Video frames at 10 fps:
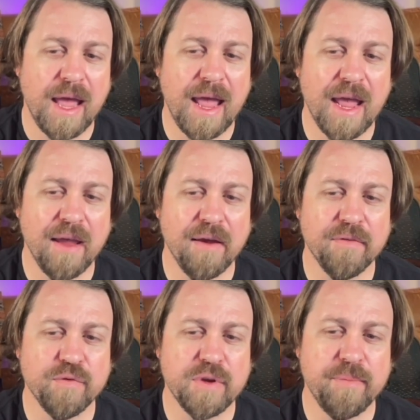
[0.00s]

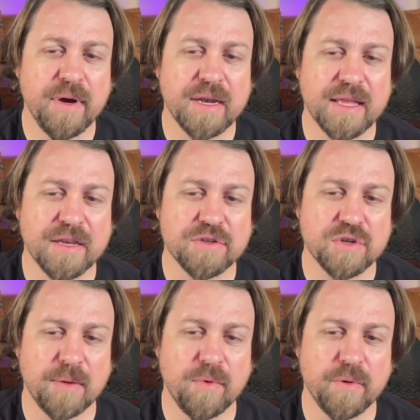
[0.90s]
Everybody has
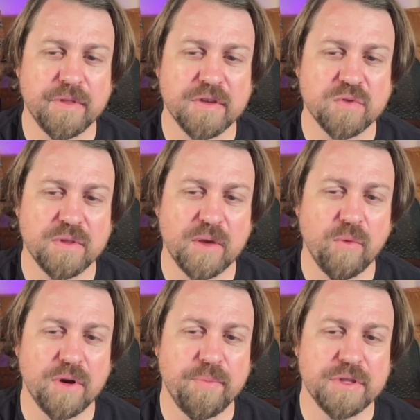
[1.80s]
trouble with this one. They
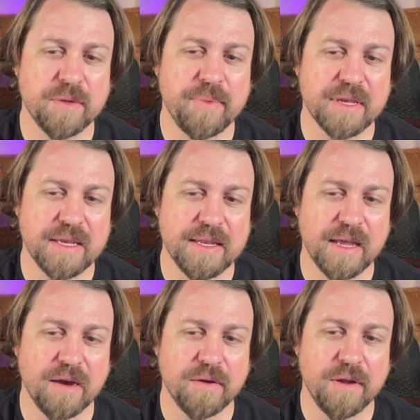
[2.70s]
want to put the pinky
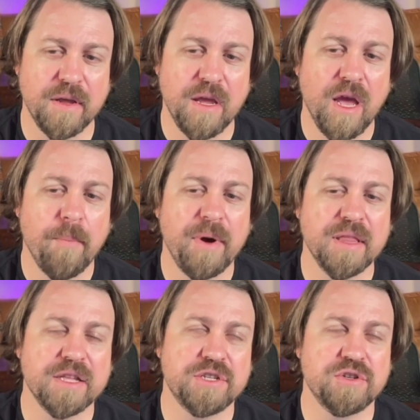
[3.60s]
down. But
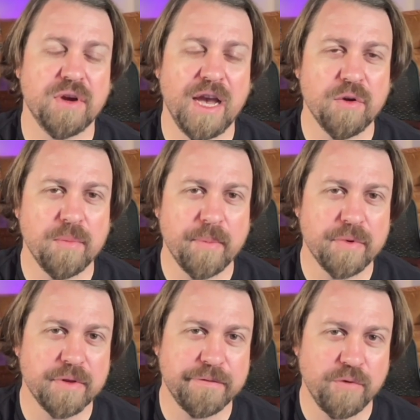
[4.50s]
let's try to remember
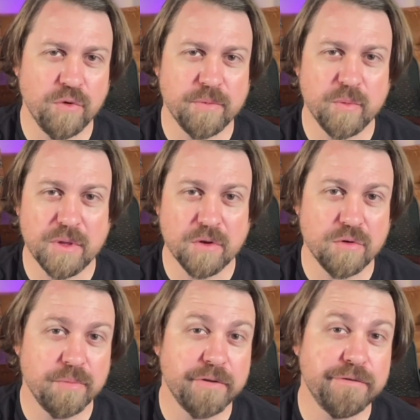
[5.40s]
the form that we
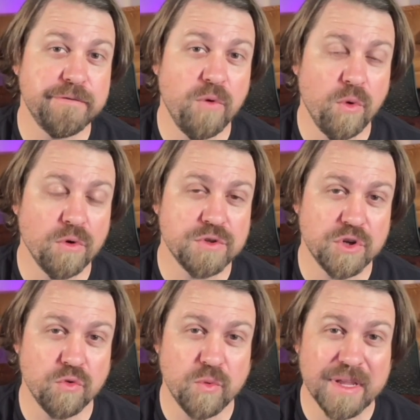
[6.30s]
learned before.
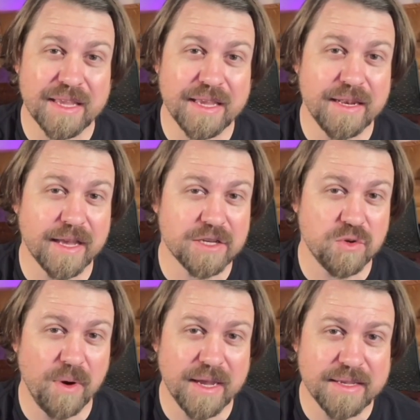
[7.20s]
So ring, index
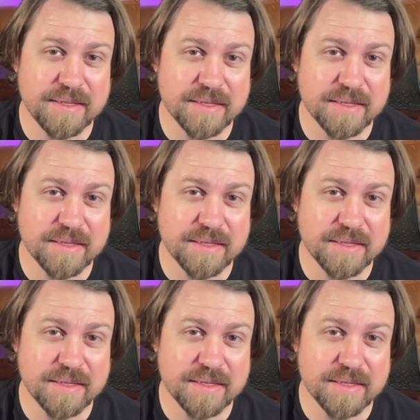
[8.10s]
twice.